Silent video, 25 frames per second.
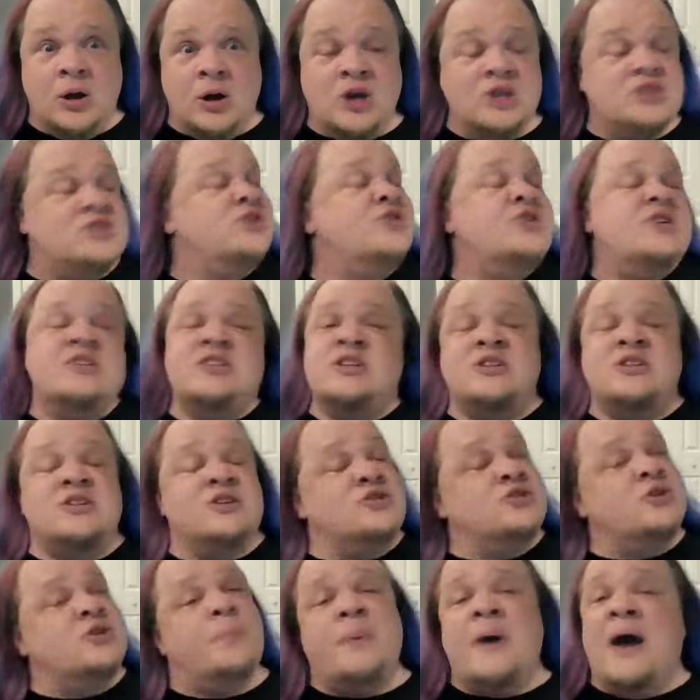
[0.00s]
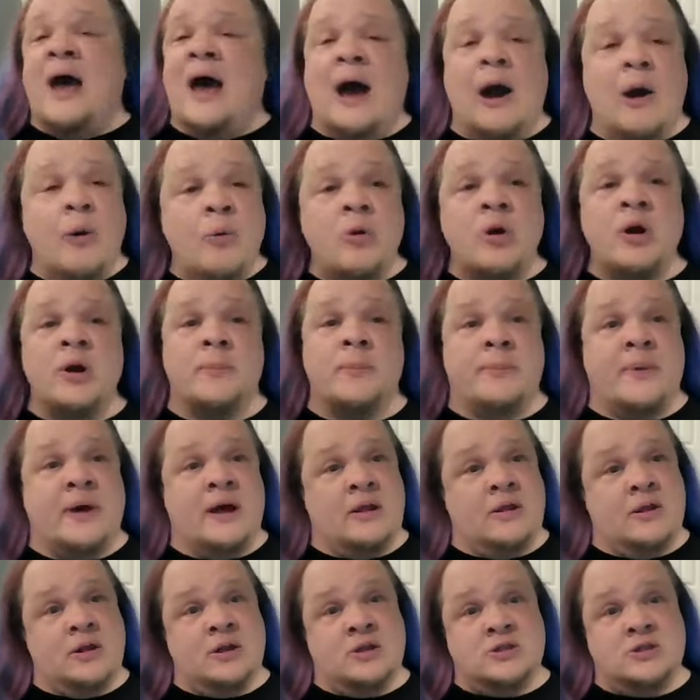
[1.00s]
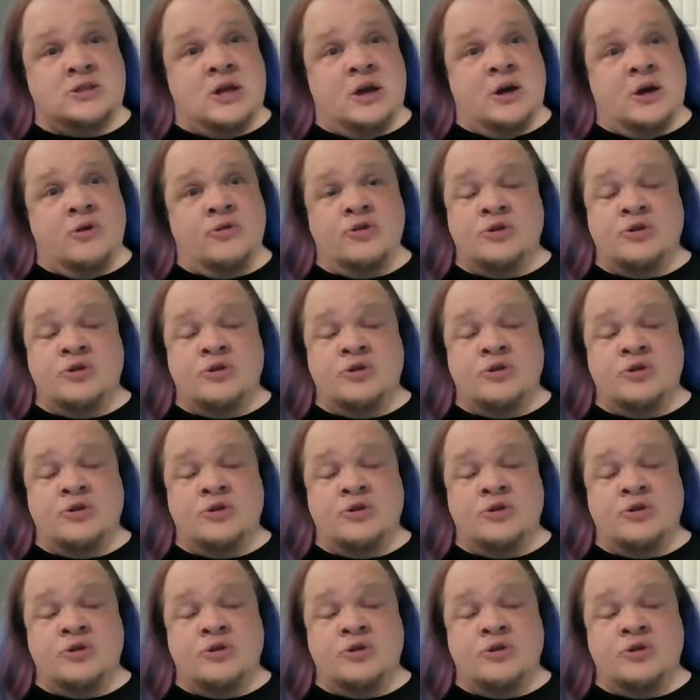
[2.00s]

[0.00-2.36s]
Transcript: Because there's a power imbalance there.